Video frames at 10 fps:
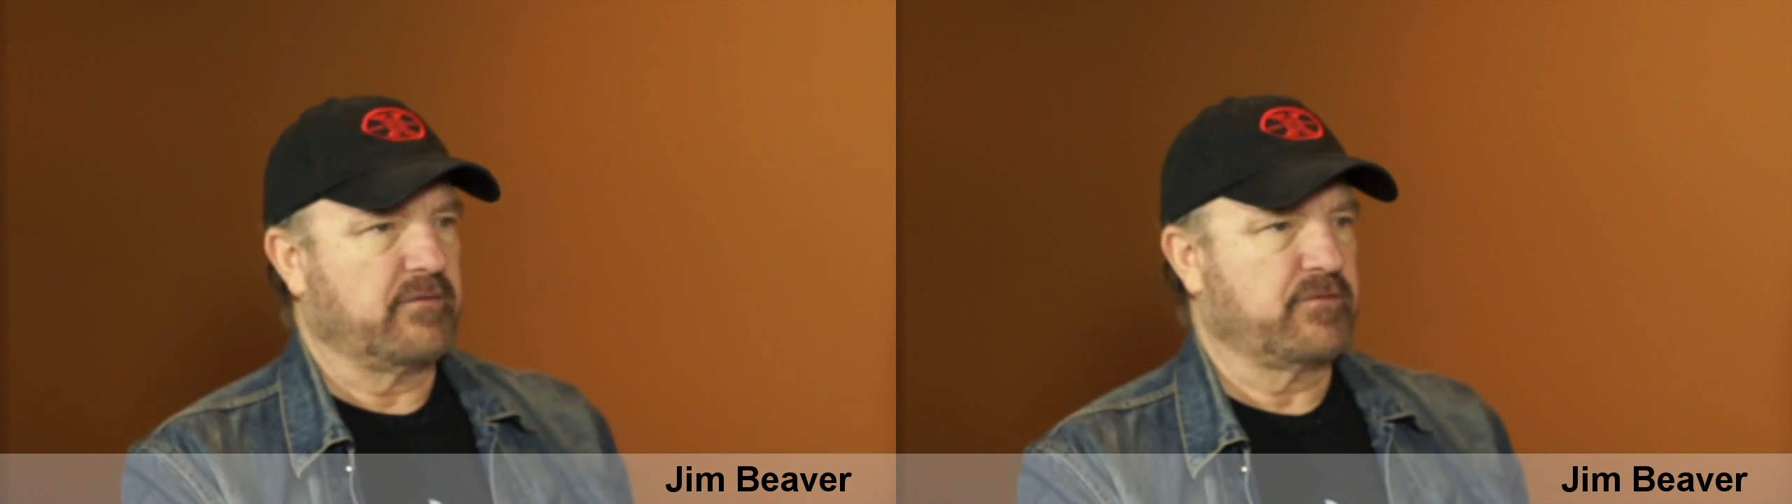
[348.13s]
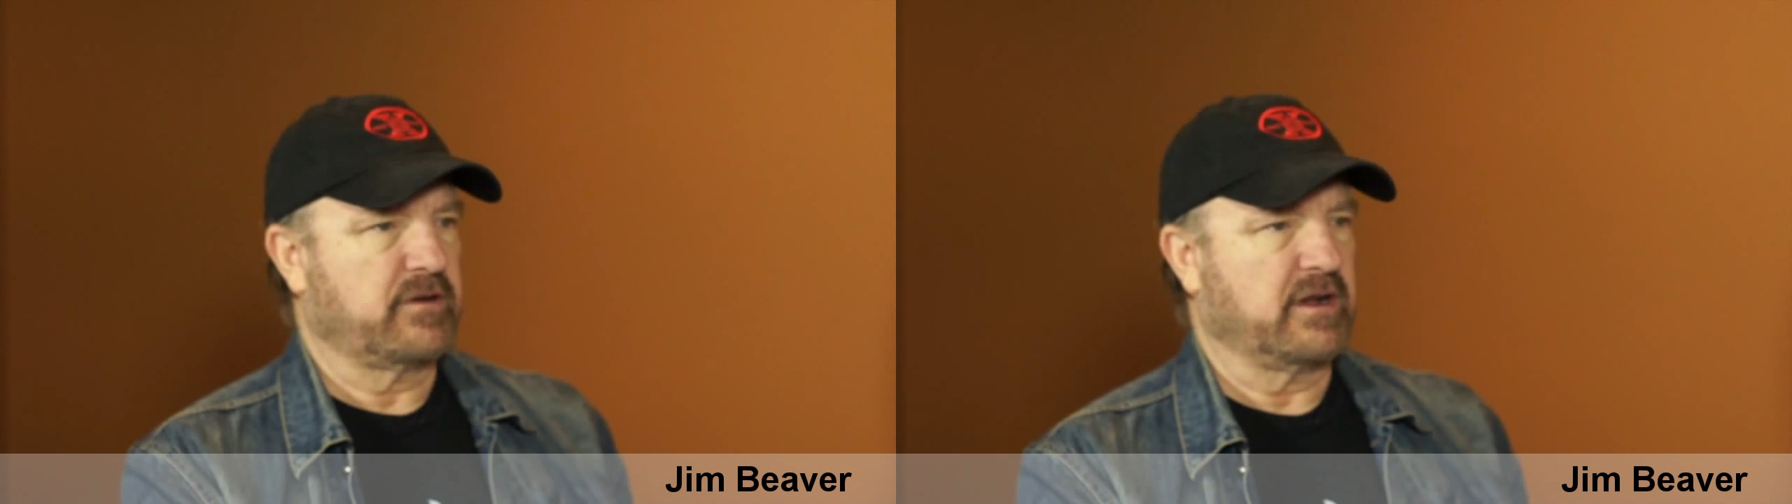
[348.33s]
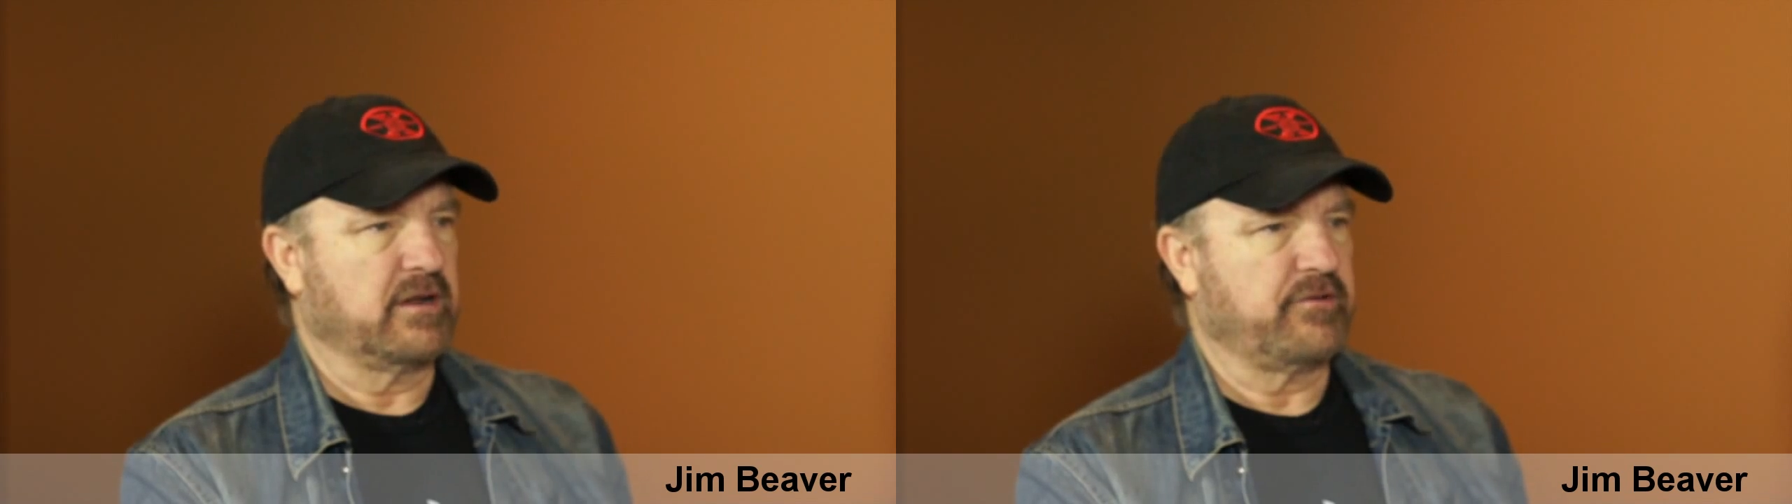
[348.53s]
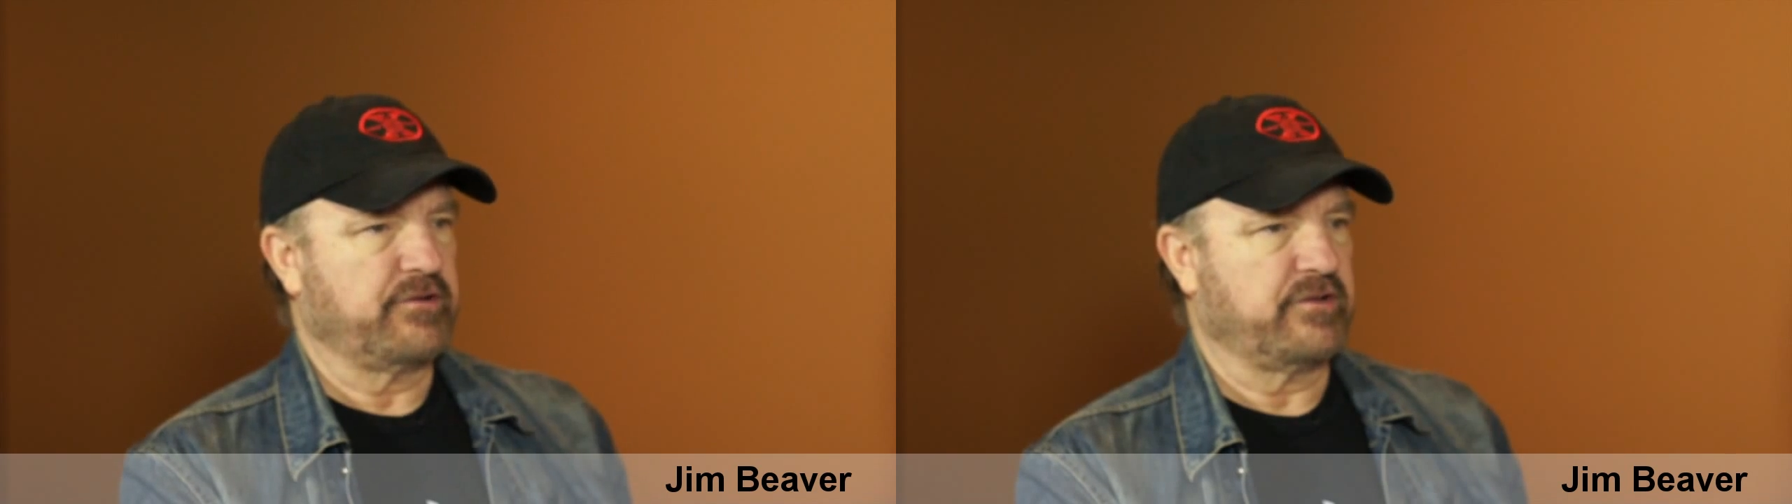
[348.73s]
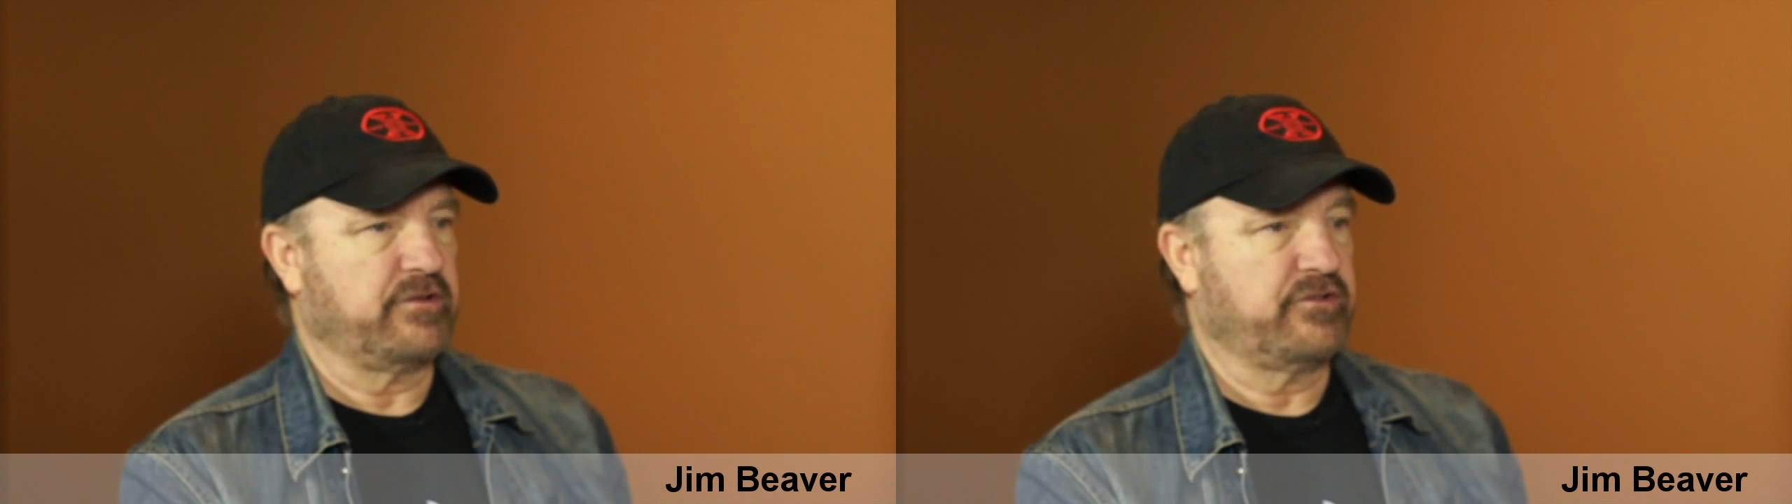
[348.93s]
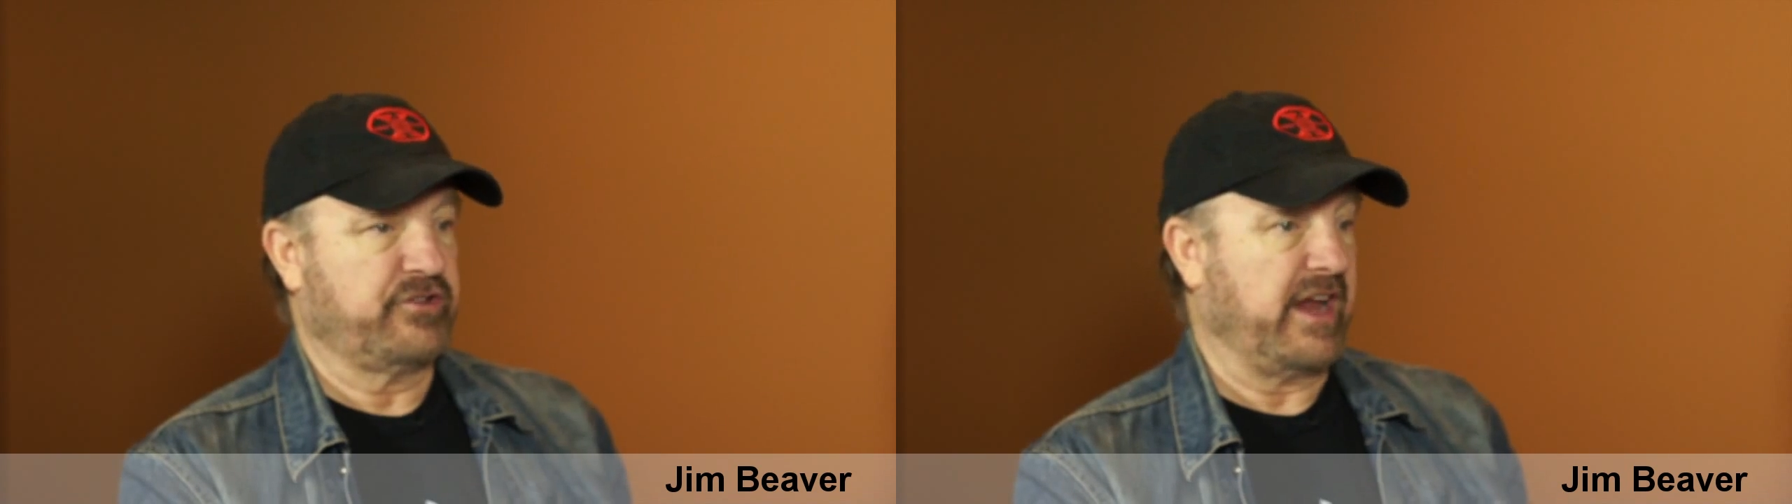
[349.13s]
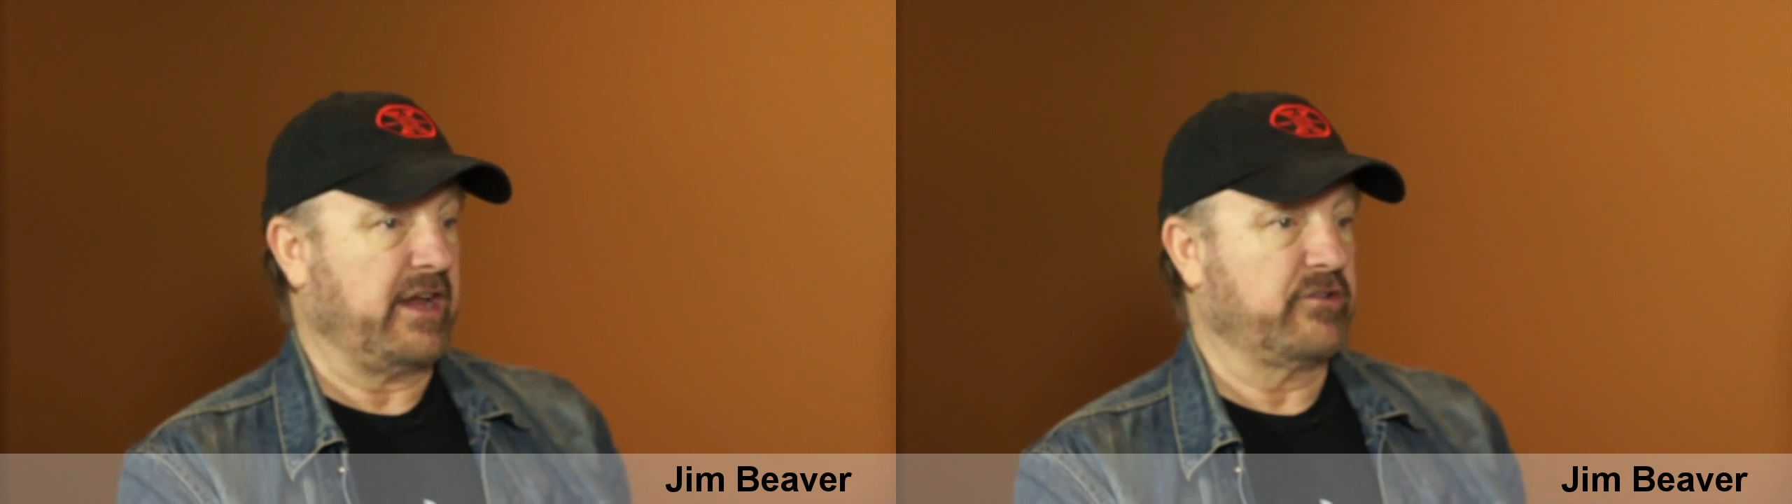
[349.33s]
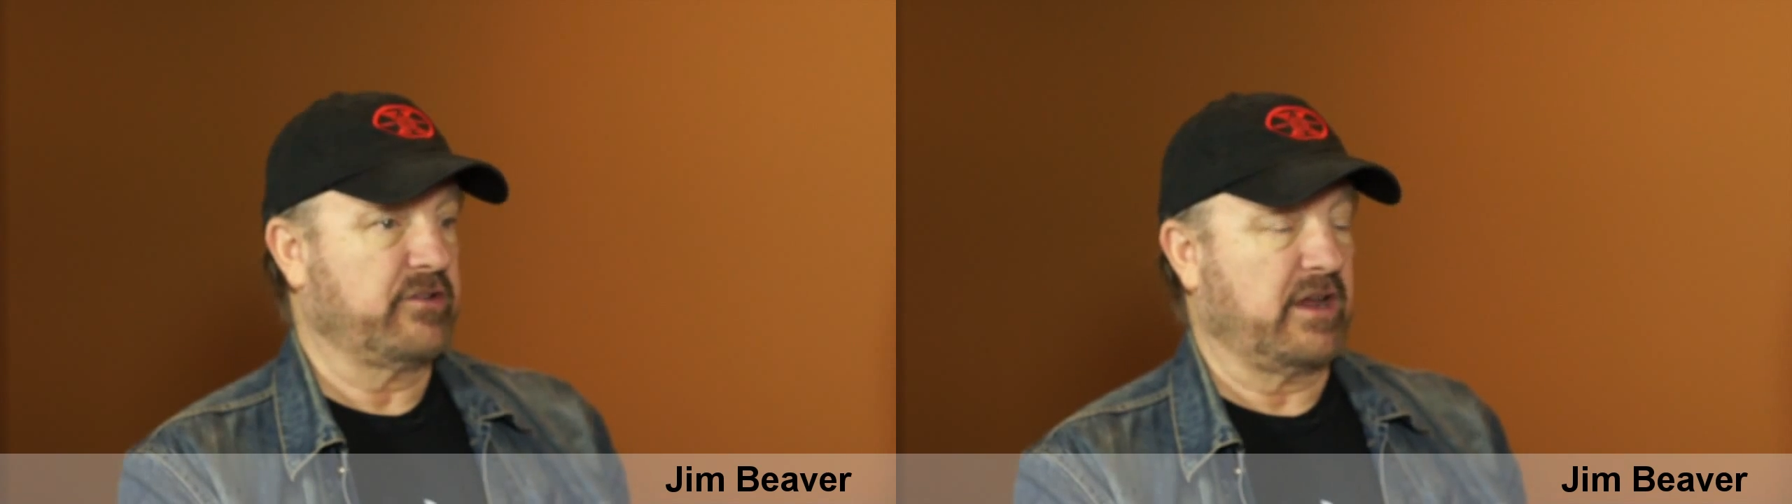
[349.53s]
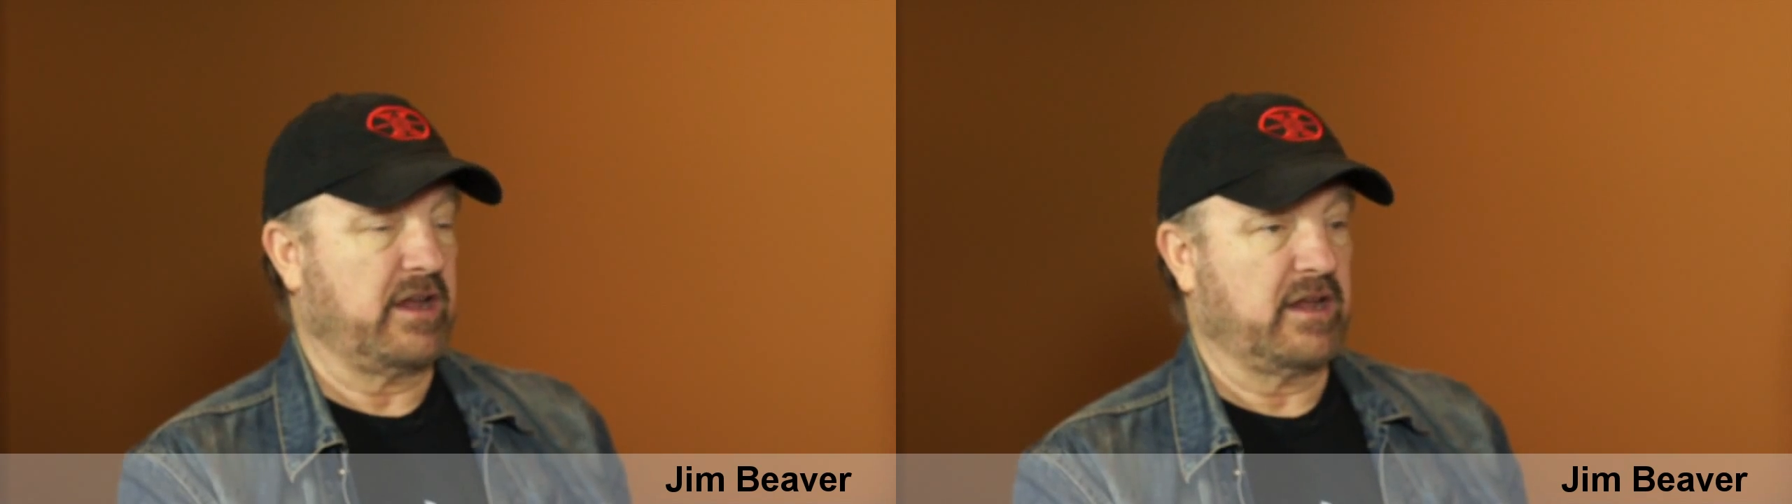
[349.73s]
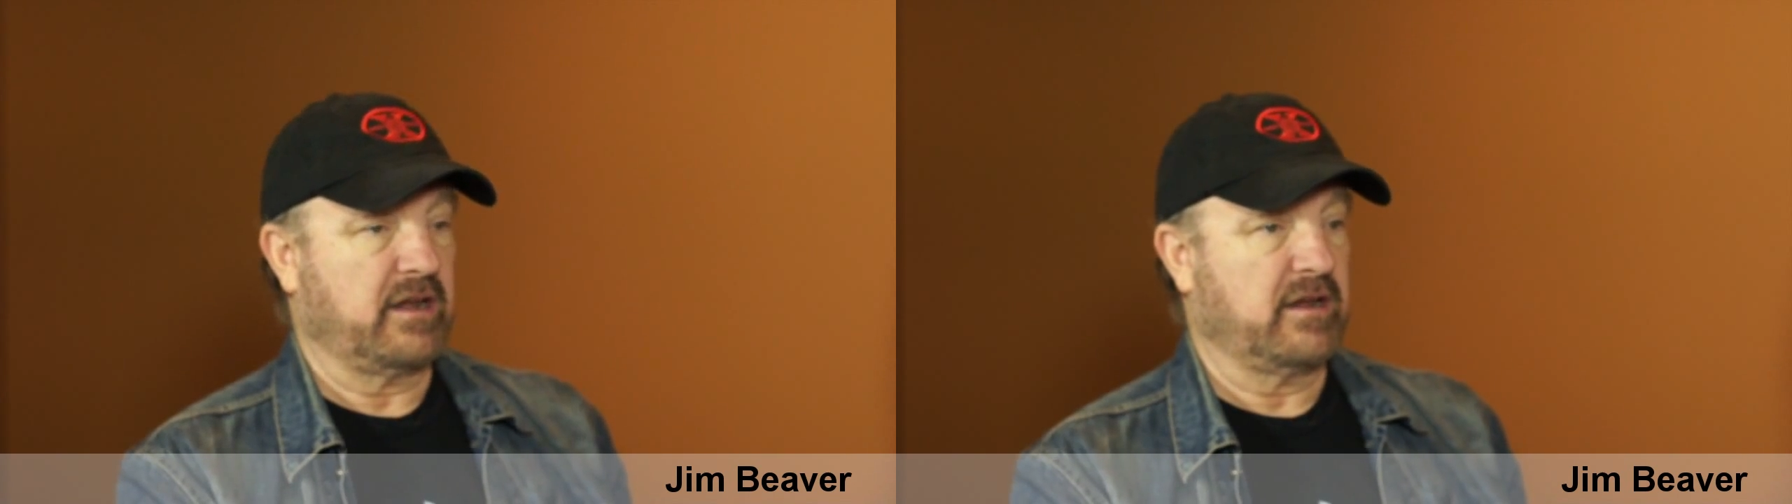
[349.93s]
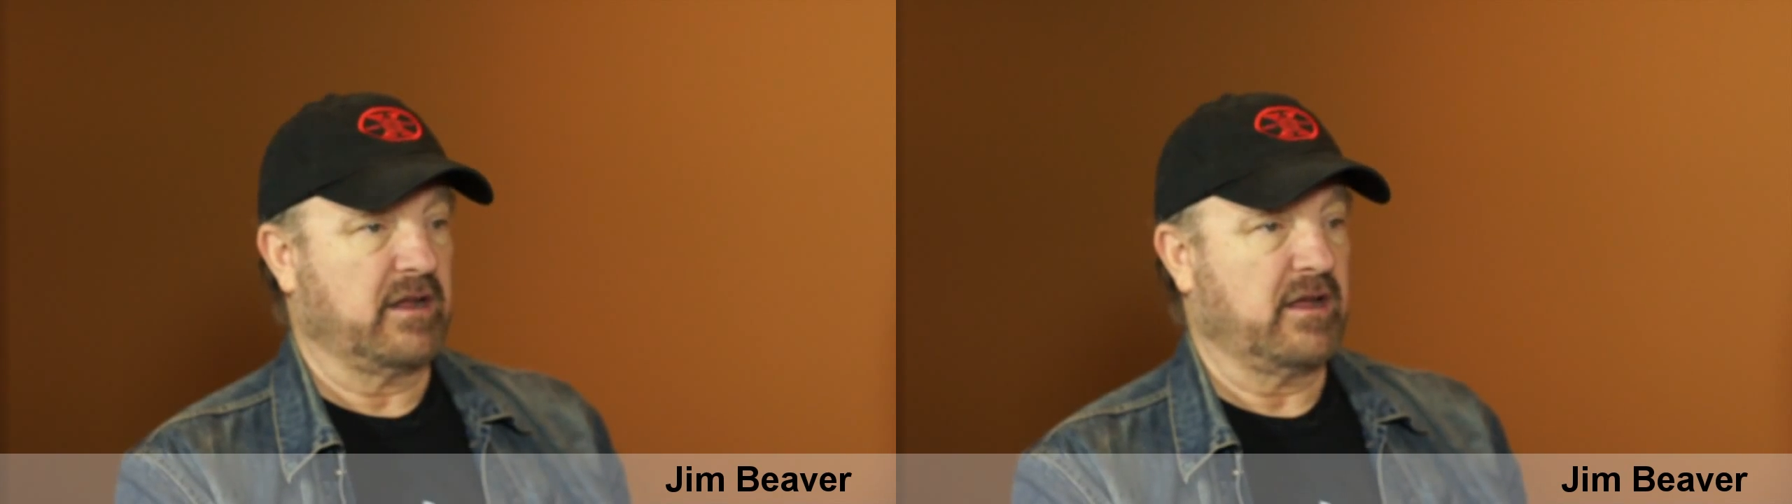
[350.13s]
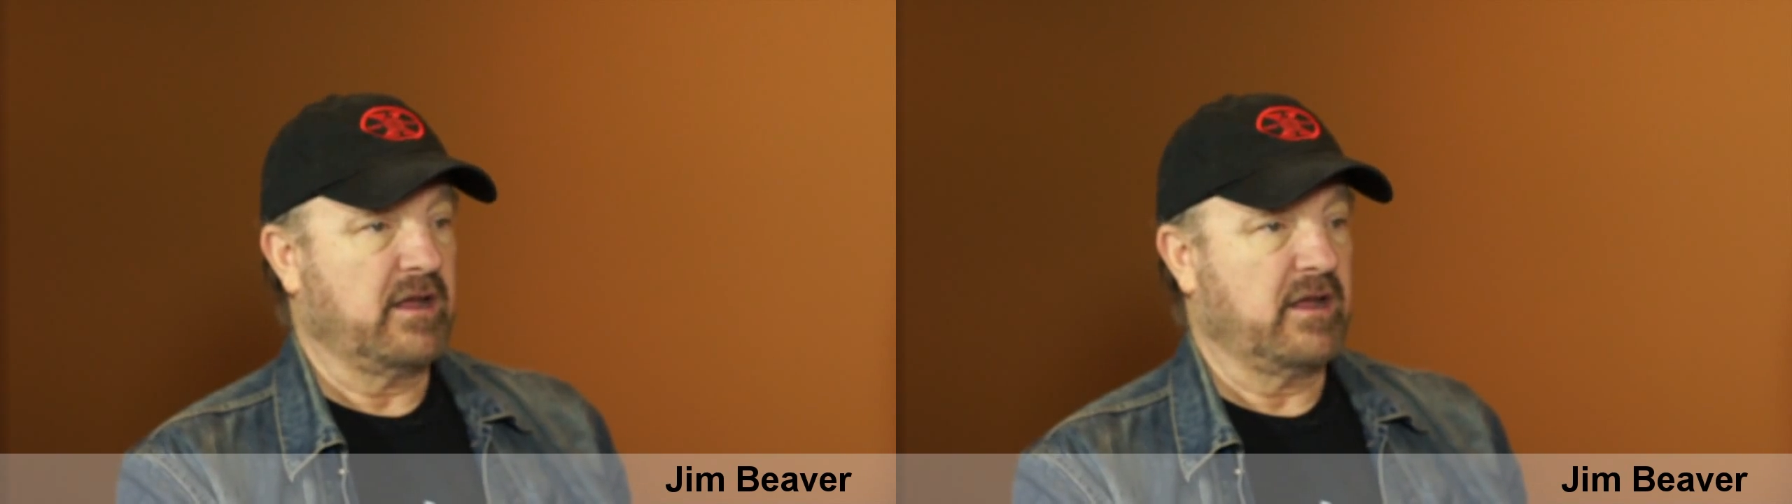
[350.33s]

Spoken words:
for television changed, and